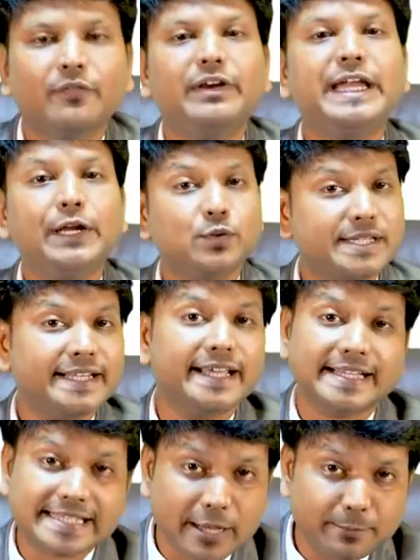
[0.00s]
We need to see the
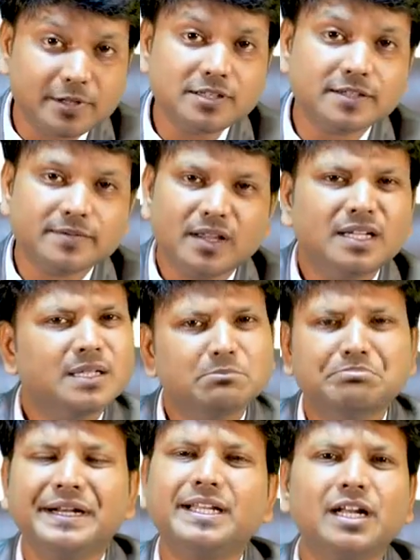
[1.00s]
examples.
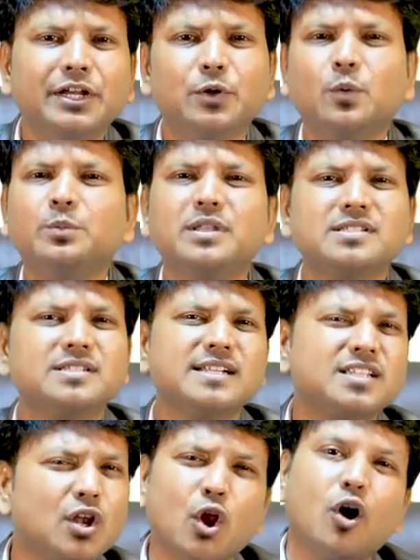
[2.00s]
Metal, you know,
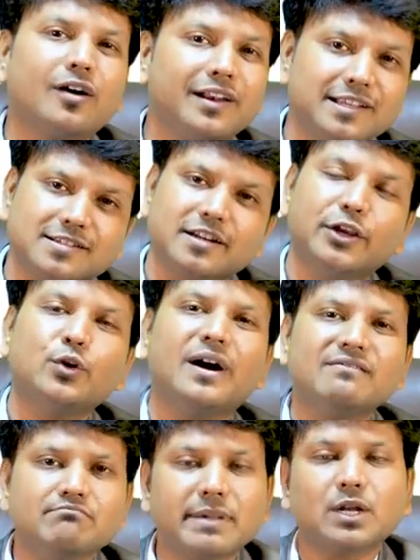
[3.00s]
that's a long list. You
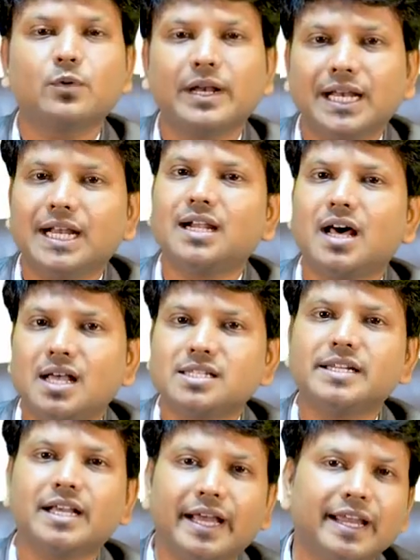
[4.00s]
have mercury, lead,
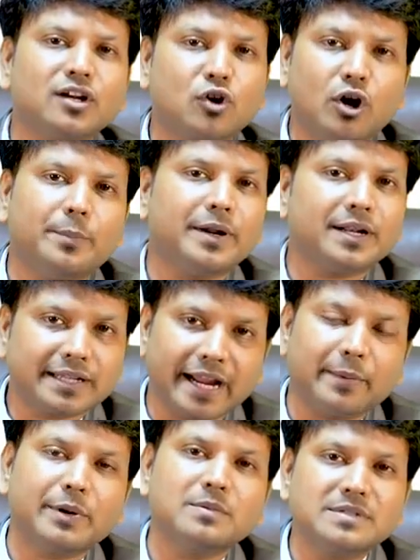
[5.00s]
arsenic, iron, copper,
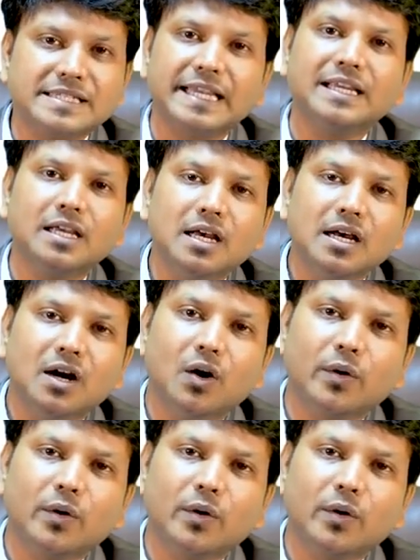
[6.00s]
cadmium, zinc.